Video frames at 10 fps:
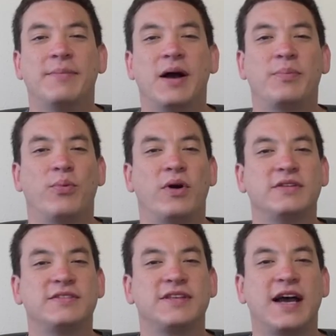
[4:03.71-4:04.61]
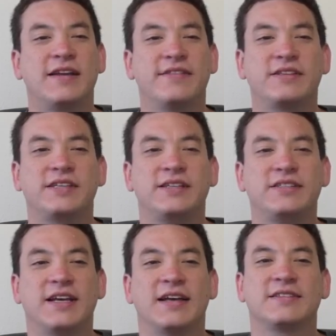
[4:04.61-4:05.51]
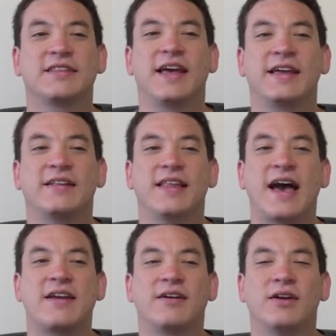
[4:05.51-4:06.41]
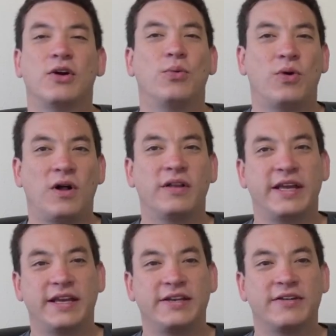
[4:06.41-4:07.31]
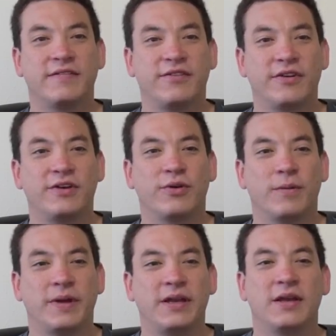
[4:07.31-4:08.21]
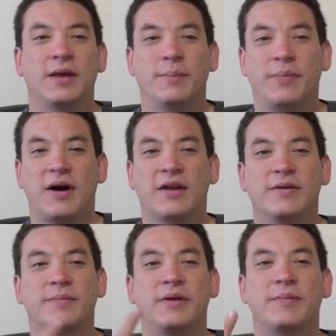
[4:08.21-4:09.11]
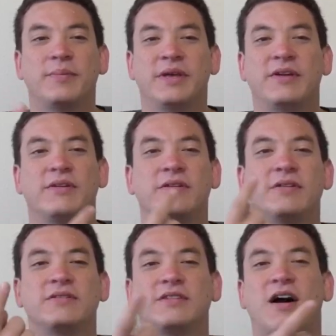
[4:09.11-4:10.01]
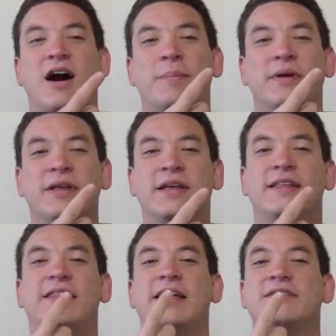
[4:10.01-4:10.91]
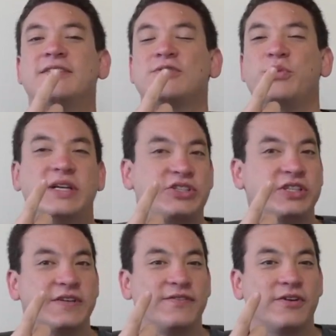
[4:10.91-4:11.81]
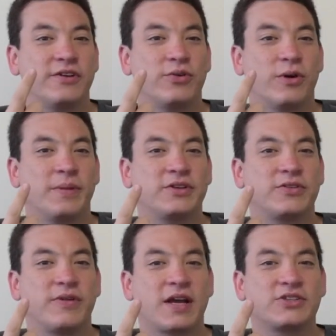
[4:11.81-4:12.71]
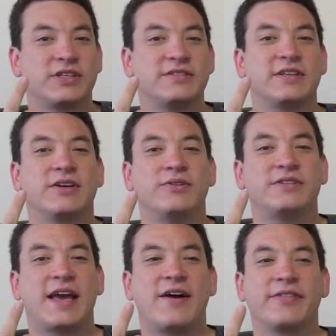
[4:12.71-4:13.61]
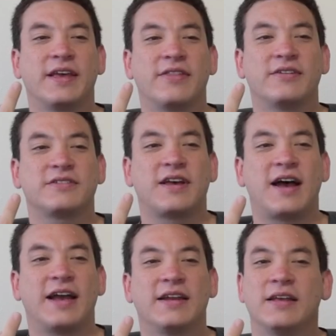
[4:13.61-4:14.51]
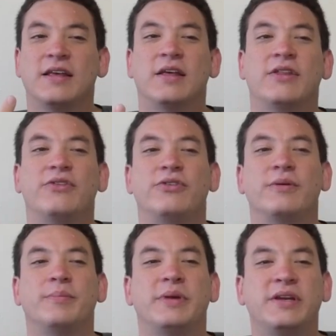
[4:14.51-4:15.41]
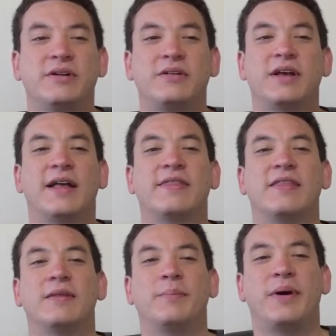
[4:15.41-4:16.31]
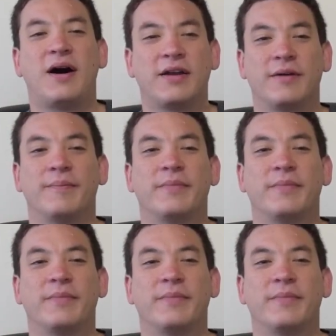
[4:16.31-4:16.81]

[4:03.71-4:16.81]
up one side of the TGS like a ladder while in your inverted orbit, bottom, middle, top, then switch inverted orbit directions and go down the other side through the middle and then the bottom.